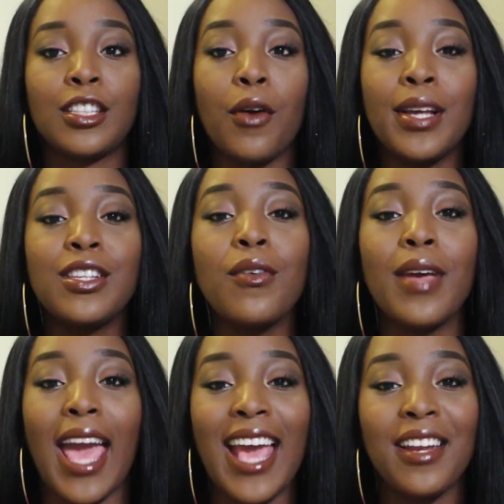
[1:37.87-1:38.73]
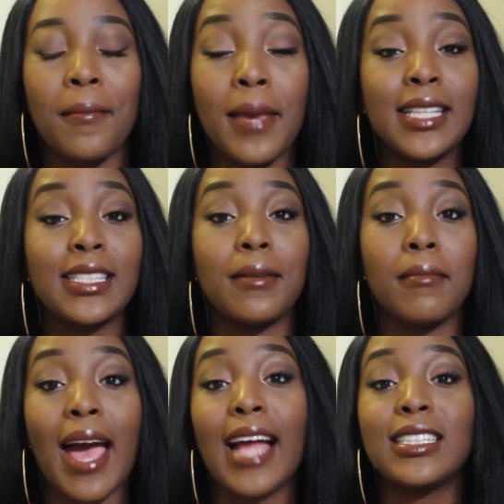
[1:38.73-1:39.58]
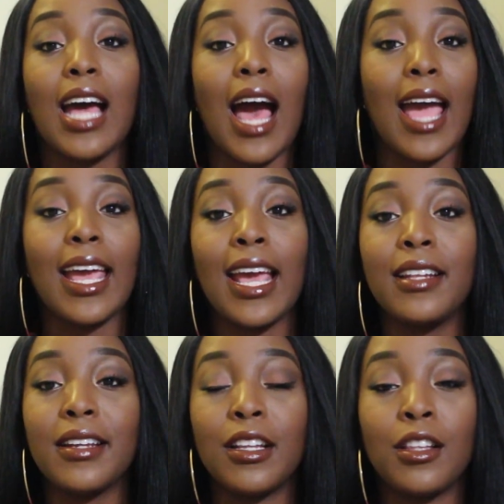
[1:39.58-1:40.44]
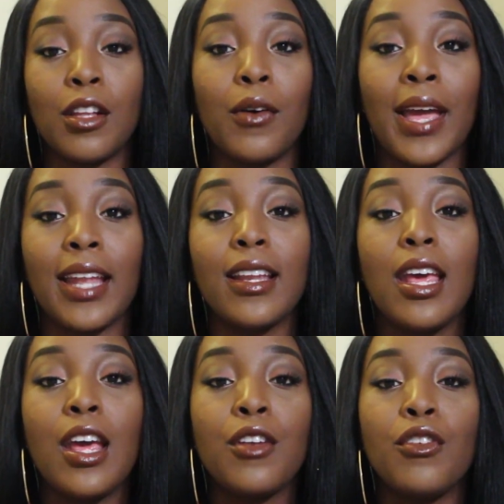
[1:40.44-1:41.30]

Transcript: So it's okay to mix and match high end and low end.